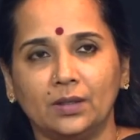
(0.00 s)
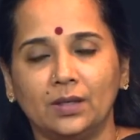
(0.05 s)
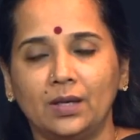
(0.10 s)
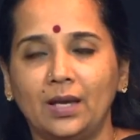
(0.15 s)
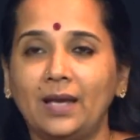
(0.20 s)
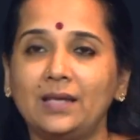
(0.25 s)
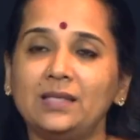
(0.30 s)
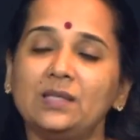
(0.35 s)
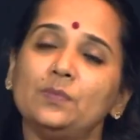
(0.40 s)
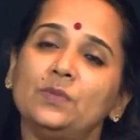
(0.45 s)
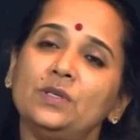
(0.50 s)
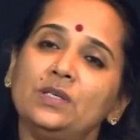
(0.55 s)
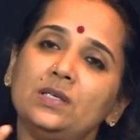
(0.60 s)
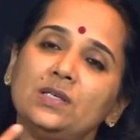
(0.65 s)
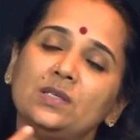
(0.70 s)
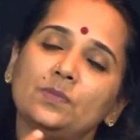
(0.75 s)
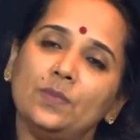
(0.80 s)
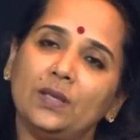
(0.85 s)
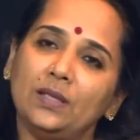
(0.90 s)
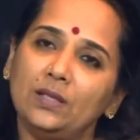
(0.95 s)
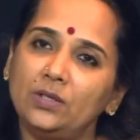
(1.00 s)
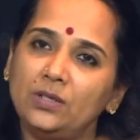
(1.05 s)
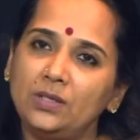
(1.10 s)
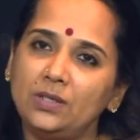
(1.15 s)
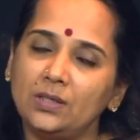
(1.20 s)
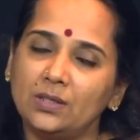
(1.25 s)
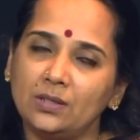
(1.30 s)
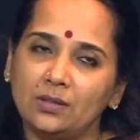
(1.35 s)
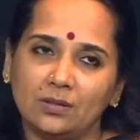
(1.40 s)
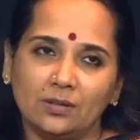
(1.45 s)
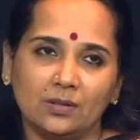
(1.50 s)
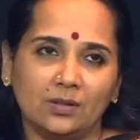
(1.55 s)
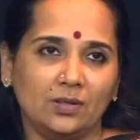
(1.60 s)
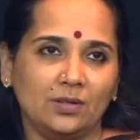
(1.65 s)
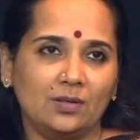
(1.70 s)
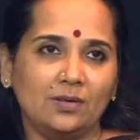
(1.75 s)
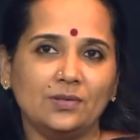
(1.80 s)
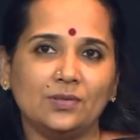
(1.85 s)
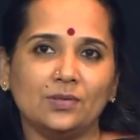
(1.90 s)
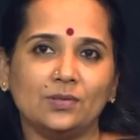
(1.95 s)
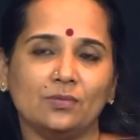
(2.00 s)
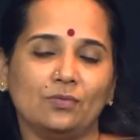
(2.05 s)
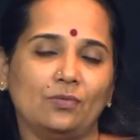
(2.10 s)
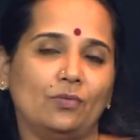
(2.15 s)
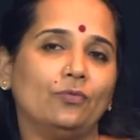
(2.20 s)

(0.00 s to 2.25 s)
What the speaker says: as much as melody is,